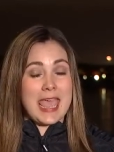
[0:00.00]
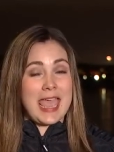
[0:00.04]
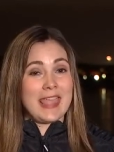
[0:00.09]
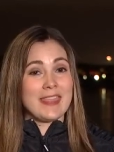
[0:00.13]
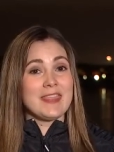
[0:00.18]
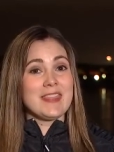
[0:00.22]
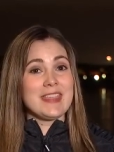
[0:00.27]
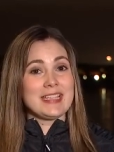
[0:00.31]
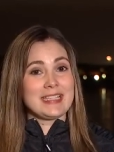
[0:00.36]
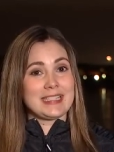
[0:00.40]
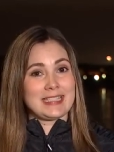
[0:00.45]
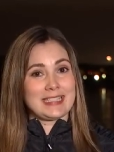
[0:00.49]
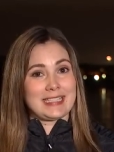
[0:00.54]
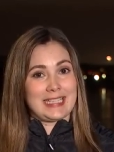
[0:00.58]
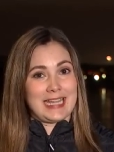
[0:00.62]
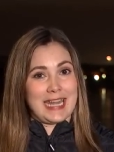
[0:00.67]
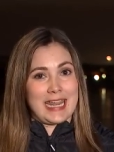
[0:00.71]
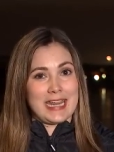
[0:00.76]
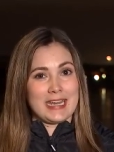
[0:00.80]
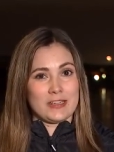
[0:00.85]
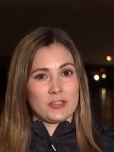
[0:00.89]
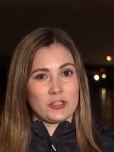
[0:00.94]
and the
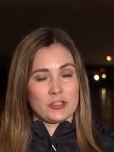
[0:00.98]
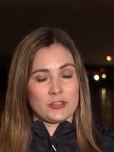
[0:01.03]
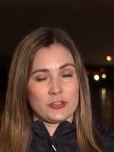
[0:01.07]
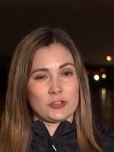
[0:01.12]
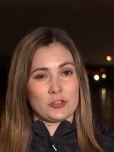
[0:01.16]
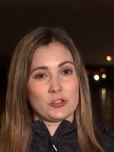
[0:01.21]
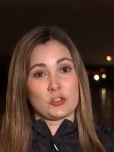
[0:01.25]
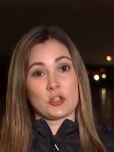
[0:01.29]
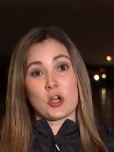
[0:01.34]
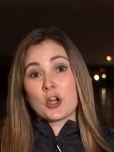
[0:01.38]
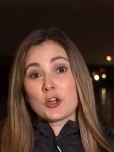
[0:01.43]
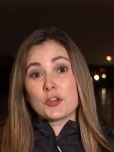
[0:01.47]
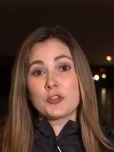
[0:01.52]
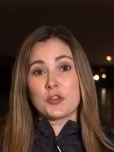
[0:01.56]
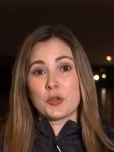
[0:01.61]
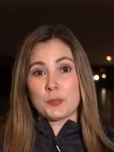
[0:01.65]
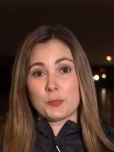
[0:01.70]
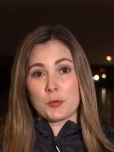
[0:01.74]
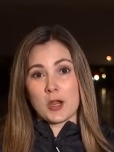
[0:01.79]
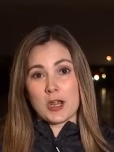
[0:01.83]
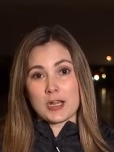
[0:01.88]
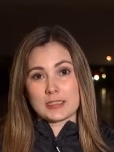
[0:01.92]
state to start
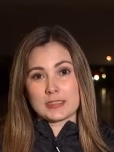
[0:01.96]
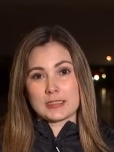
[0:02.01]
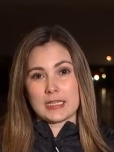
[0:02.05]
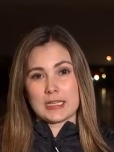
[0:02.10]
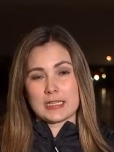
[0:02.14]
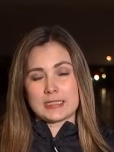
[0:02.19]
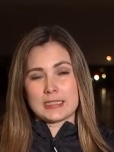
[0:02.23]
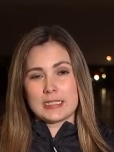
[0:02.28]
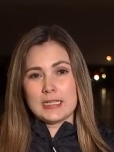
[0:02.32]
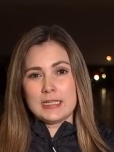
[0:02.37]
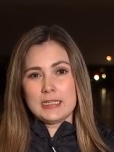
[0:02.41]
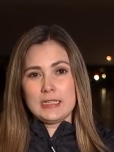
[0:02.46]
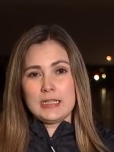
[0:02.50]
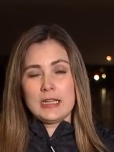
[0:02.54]
the process